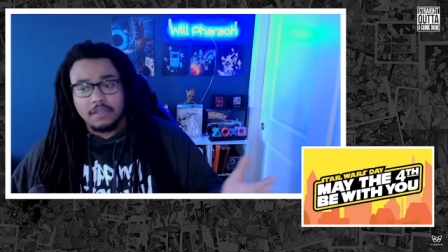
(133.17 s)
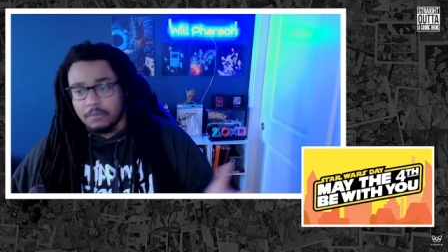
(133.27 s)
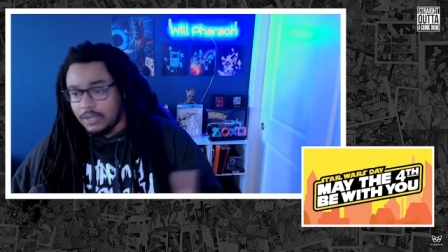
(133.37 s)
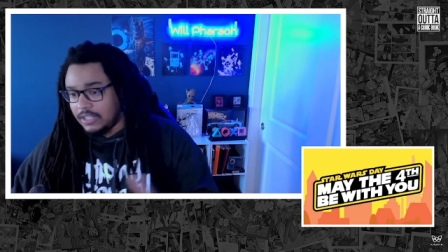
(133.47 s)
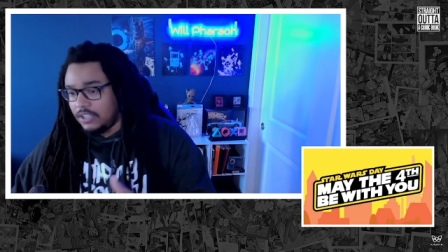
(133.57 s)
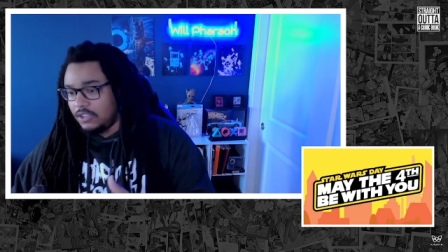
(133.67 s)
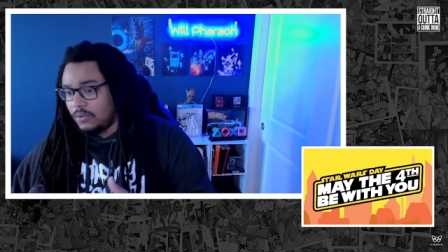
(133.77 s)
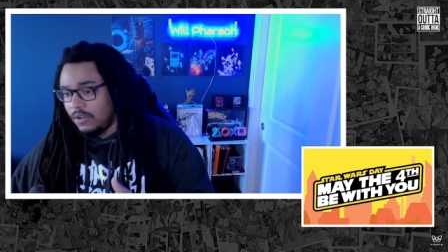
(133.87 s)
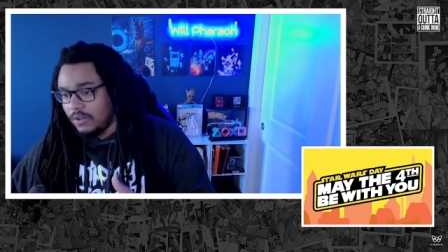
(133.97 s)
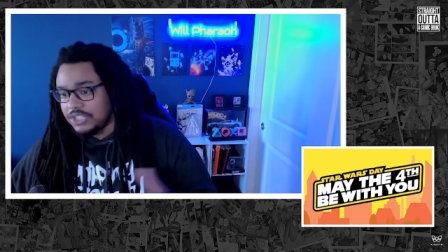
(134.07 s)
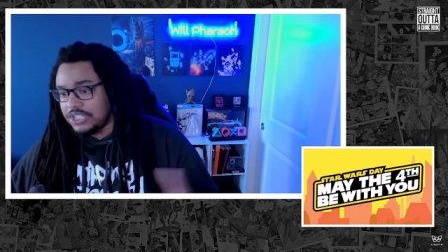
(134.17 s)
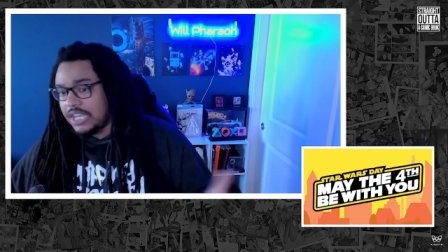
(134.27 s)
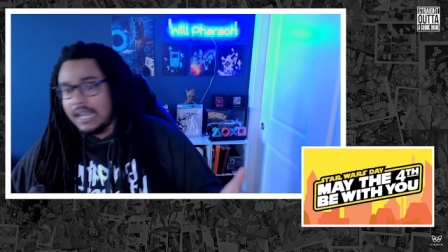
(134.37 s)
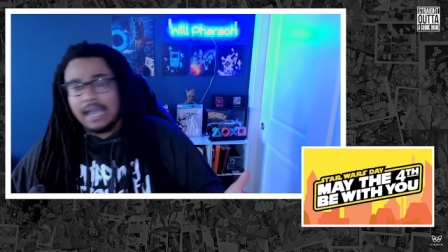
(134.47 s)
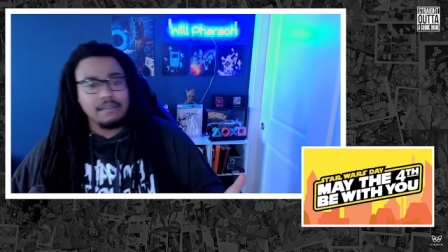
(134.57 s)
Whether you are a
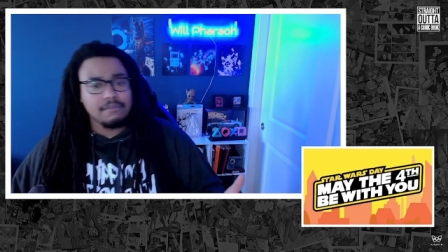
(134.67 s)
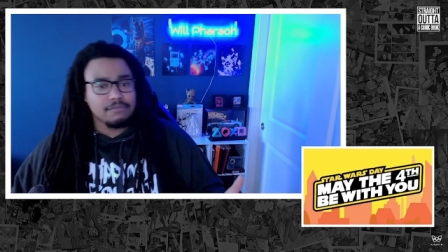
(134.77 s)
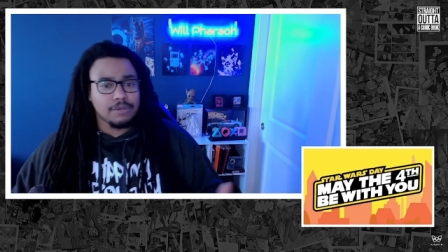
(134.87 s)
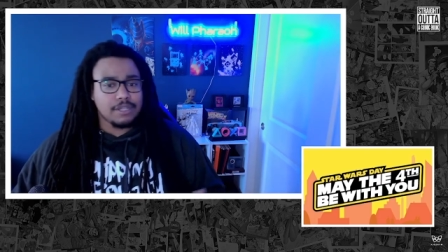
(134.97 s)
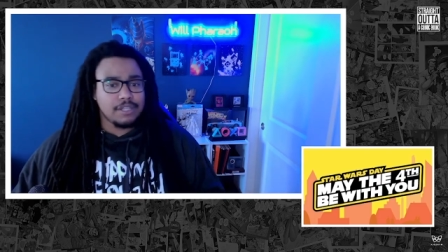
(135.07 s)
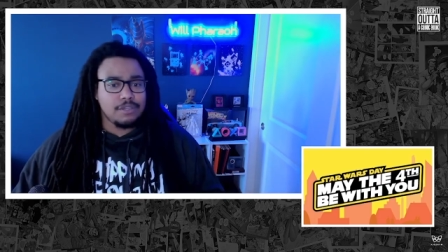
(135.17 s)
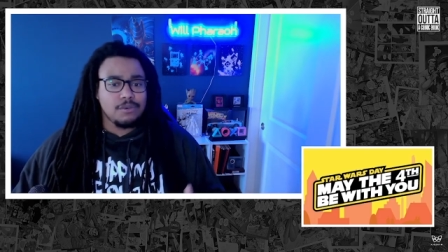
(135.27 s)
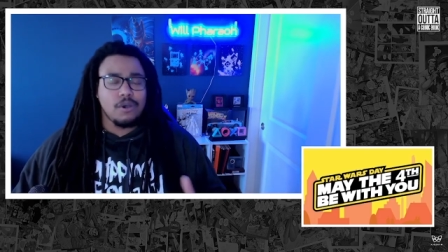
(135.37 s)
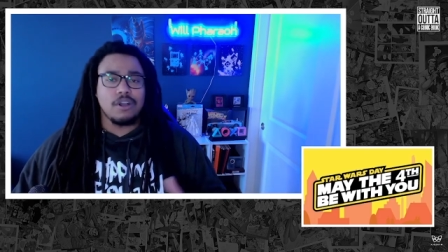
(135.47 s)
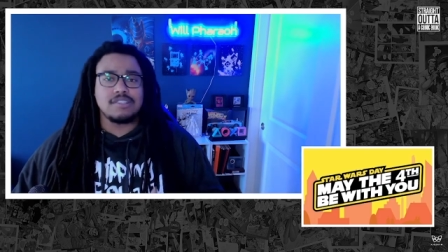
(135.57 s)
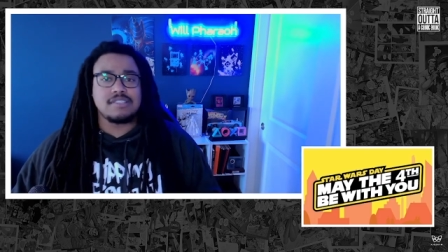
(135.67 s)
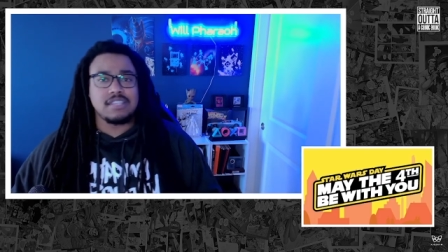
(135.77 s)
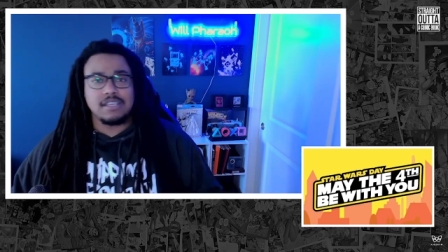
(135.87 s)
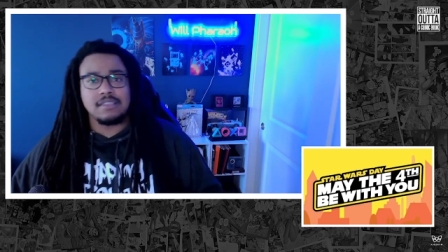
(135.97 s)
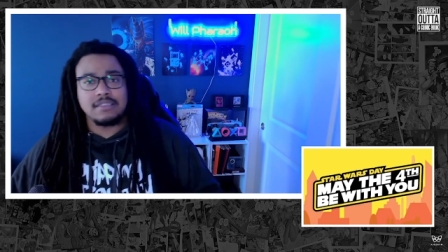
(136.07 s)
Jedi, whether you are a
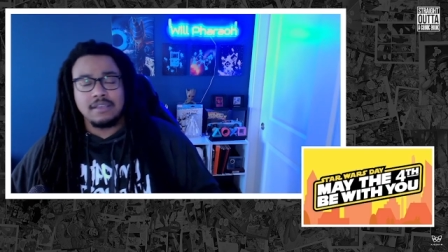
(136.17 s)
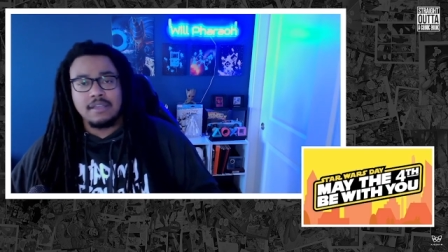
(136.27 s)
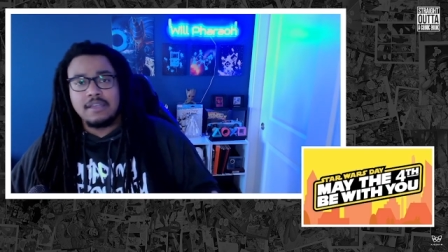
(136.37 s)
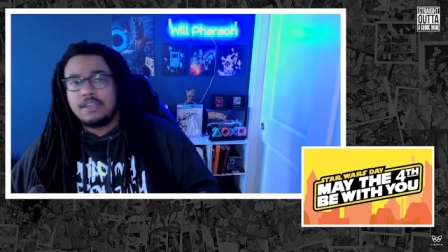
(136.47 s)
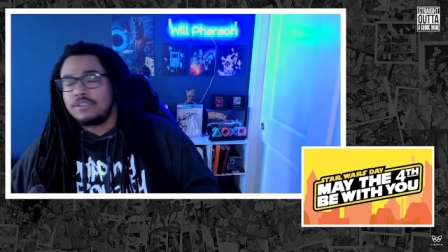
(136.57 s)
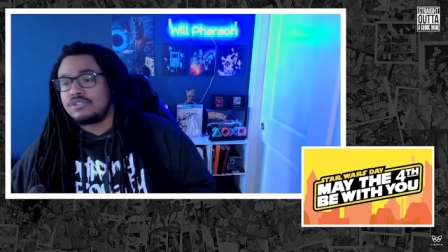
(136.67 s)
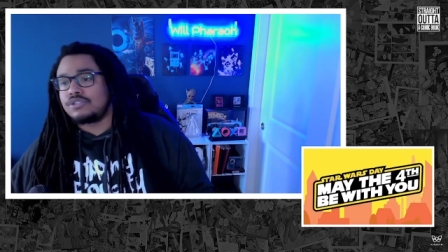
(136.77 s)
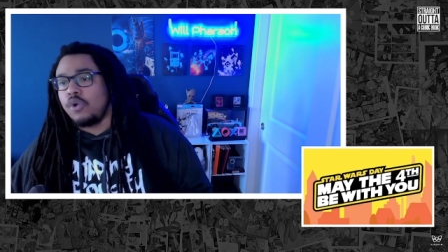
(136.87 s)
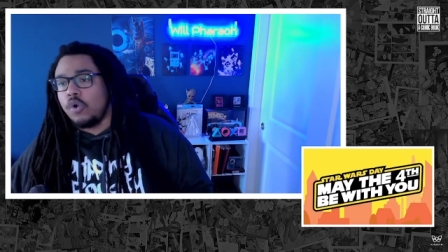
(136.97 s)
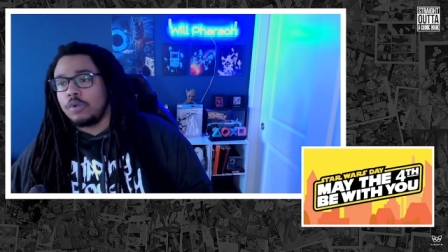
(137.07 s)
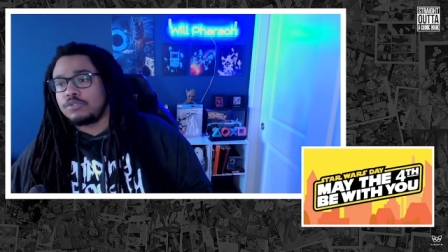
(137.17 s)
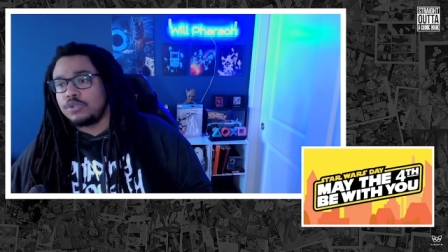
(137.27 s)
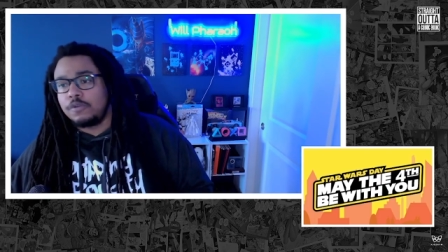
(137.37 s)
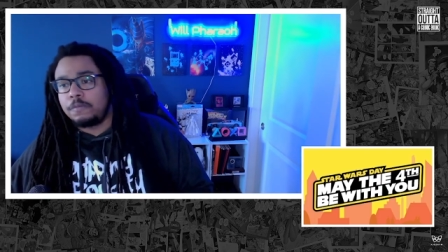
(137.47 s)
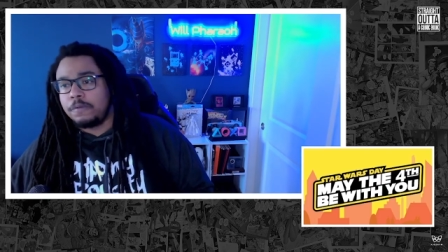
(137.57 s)
Sith,
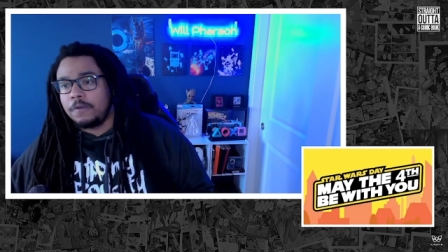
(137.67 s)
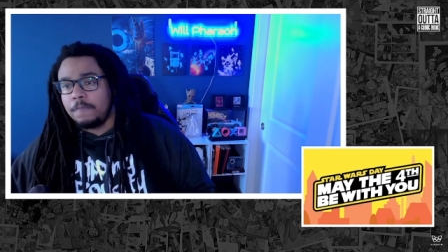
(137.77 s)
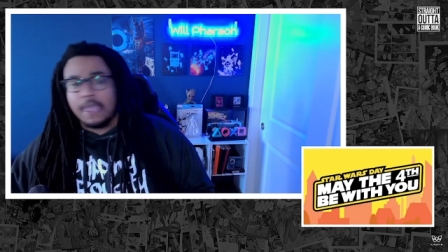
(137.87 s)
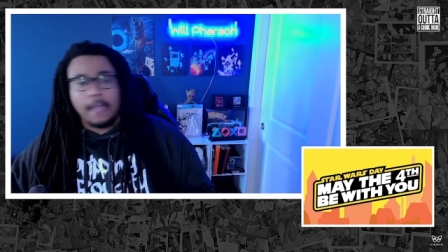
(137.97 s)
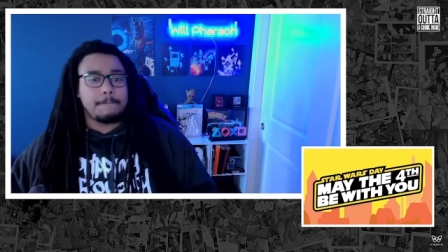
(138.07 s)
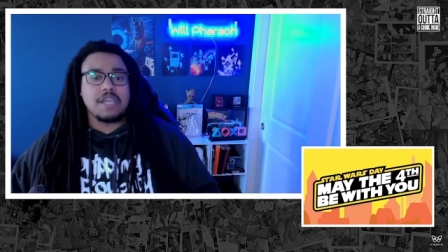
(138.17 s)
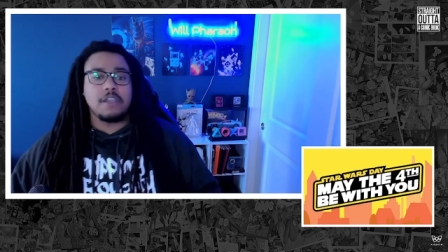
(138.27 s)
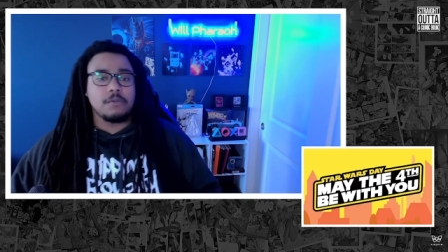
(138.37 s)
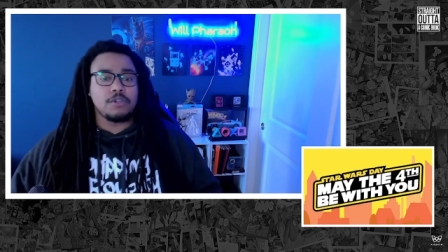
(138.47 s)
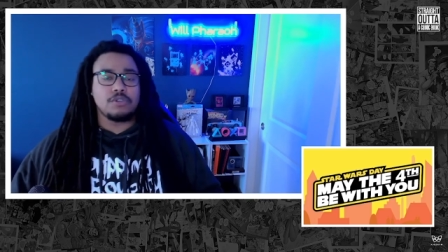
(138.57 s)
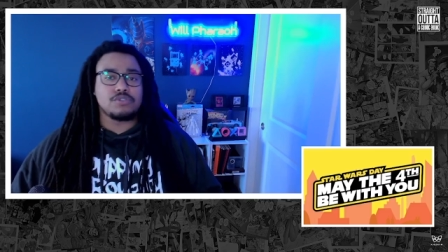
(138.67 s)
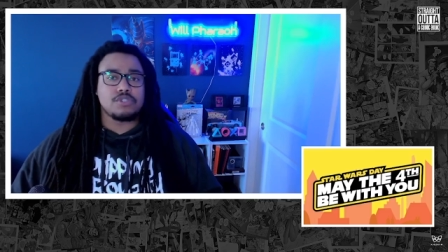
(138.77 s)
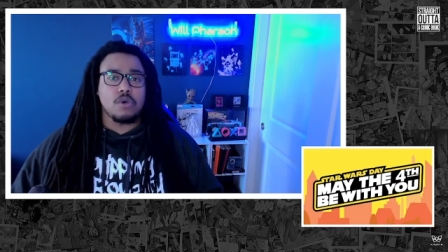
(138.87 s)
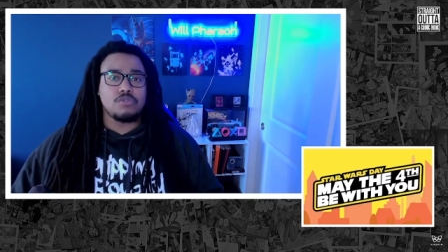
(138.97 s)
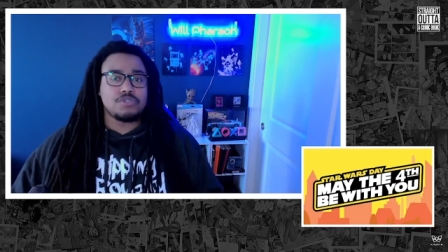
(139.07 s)
Stormtrooper, Imperial
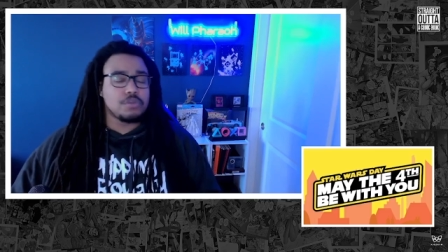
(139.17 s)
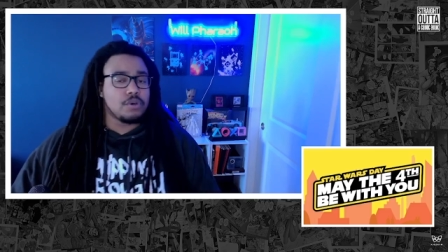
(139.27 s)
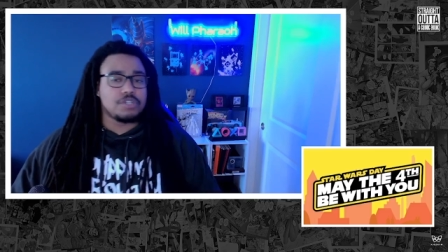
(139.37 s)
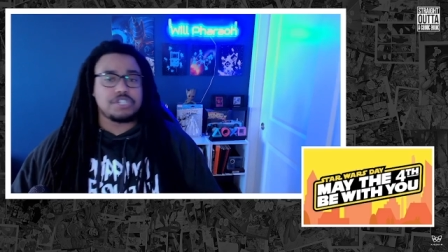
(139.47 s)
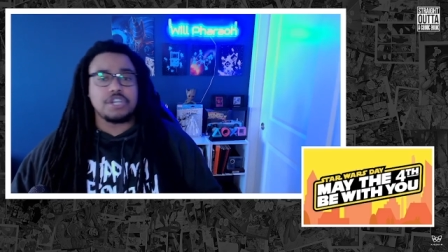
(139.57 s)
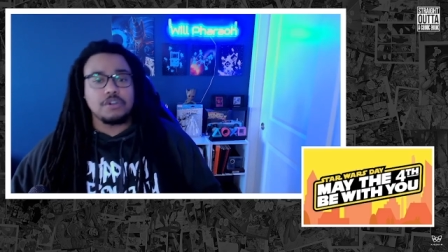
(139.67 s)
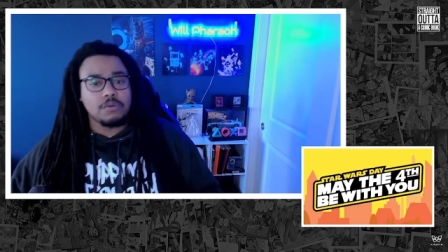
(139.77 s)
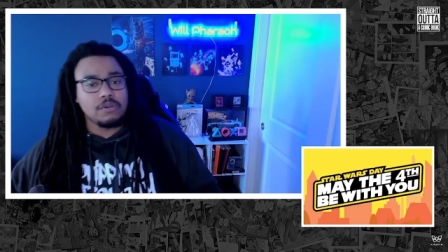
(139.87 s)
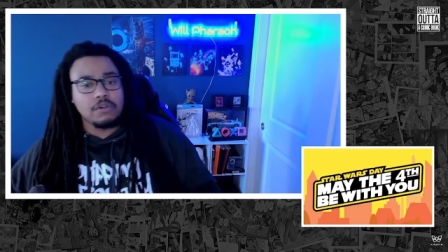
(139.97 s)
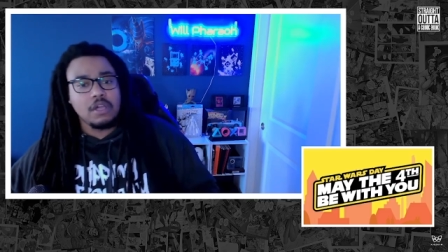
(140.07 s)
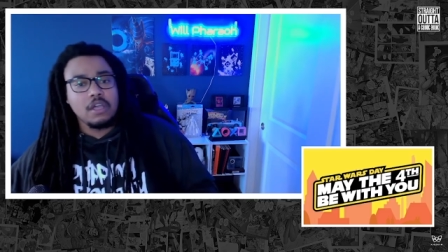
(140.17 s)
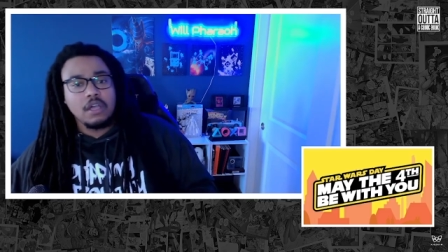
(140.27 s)
Soldier, or General,